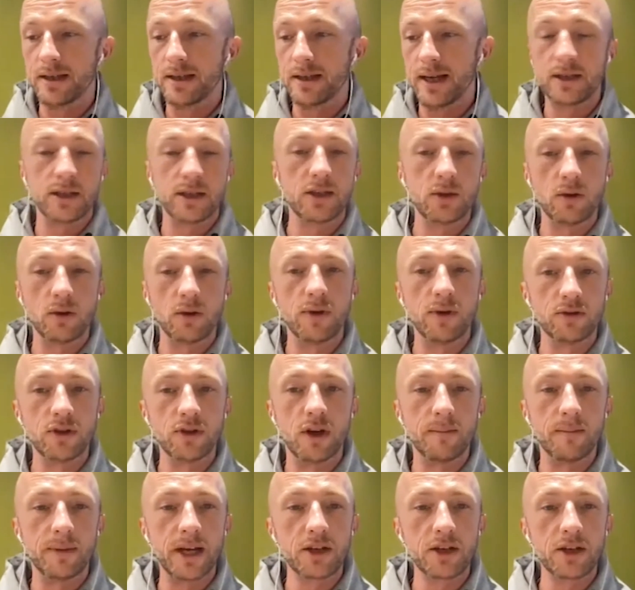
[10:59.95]
access to a
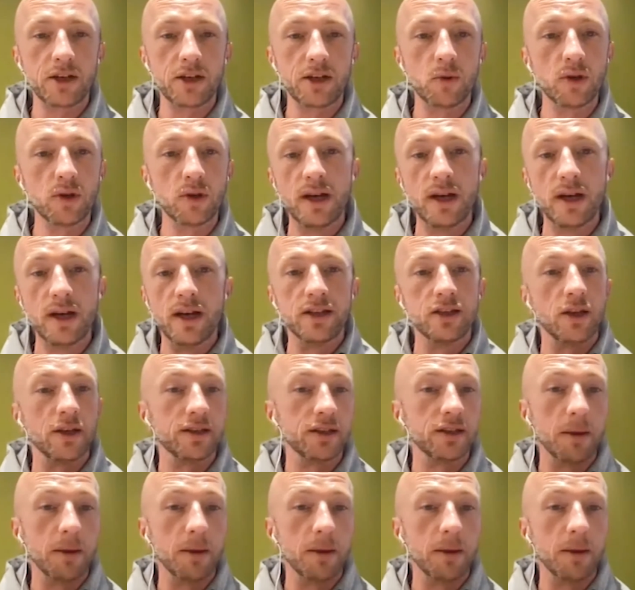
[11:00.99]
real-time dashboard. So it's